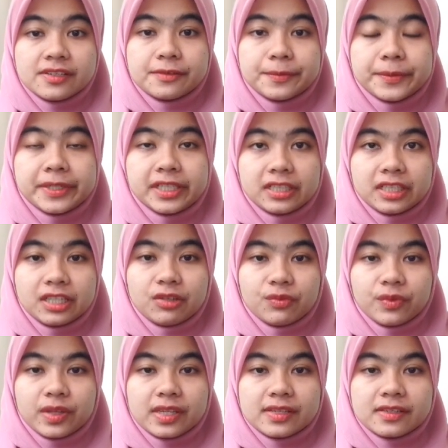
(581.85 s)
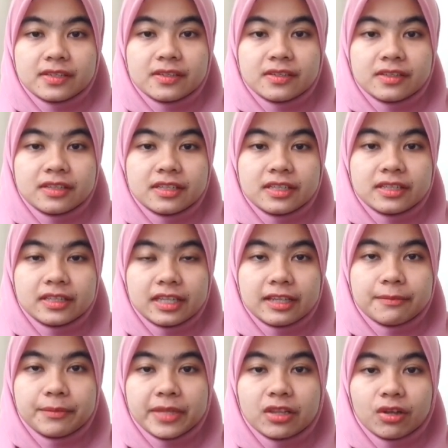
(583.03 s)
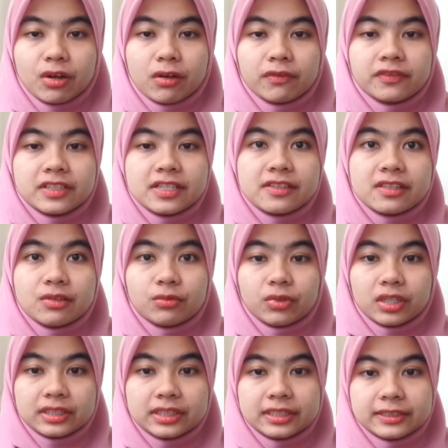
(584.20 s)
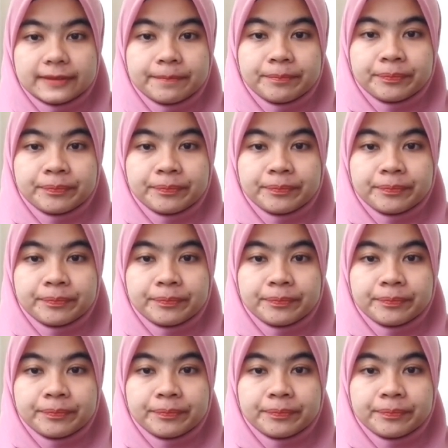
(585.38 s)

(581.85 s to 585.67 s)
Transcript: separately with 60 ml of distilled water,